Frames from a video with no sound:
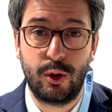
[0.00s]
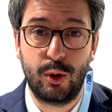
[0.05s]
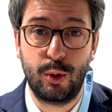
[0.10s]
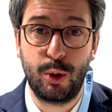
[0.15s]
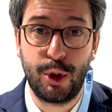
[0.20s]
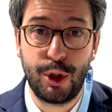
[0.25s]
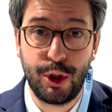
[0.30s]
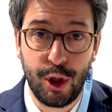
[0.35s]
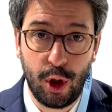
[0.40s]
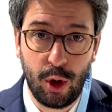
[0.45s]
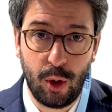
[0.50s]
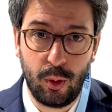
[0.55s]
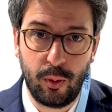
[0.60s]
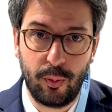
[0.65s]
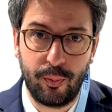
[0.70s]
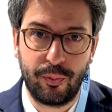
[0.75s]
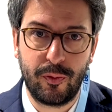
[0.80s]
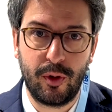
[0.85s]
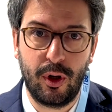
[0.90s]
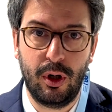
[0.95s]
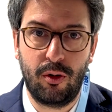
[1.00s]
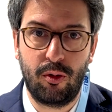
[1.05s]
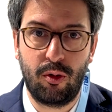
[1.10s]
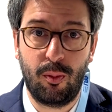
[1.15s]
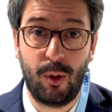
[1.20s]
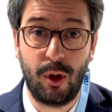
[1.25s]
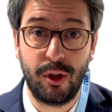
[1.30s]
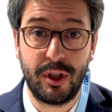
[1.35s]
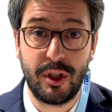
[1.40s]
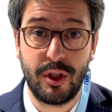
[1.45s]
to show uh,
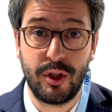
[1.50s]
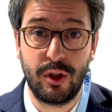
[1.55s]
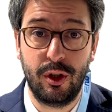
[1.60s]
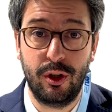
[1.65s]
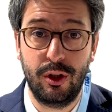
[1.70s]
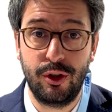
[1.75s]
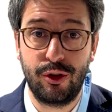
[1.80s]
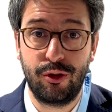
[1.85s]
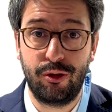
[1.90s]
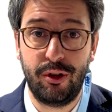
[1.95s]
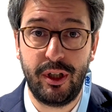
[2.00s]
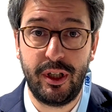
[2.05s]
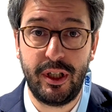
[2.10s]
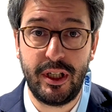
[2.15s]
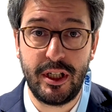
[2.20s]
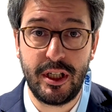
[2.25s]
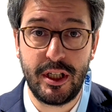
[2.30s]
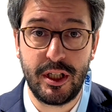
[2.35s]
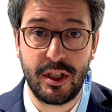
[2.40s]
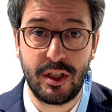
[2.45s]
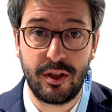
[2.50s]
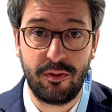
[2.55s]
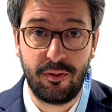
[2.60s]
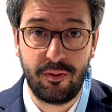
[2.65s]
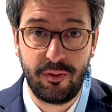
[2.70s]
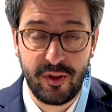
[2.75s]
robotic surgery is